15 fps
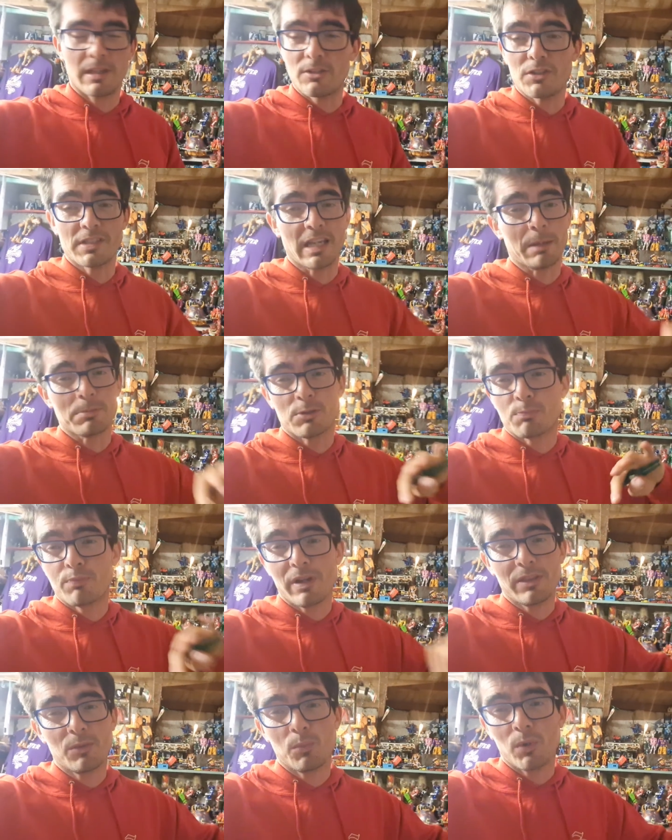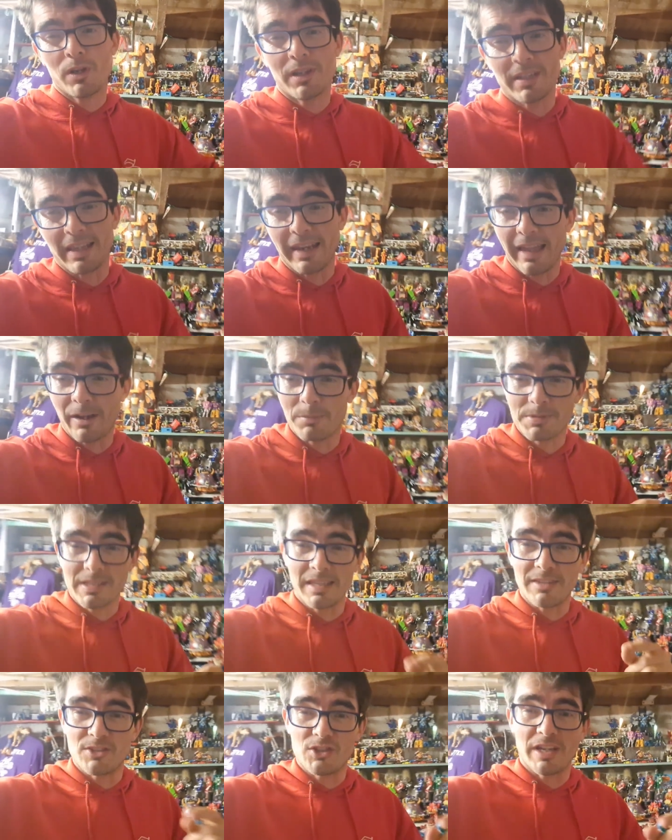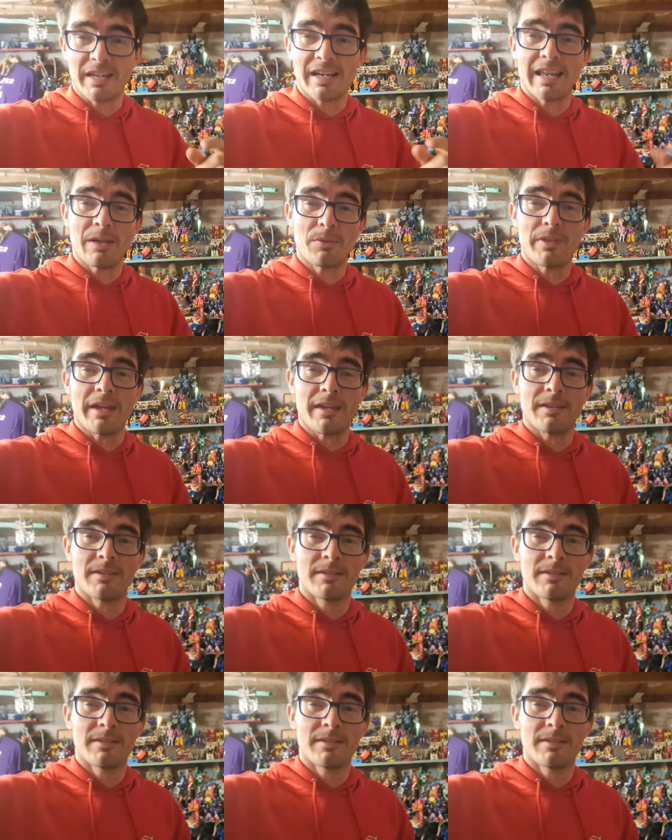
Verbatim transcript: just helps spread the word and helps get the channel out there.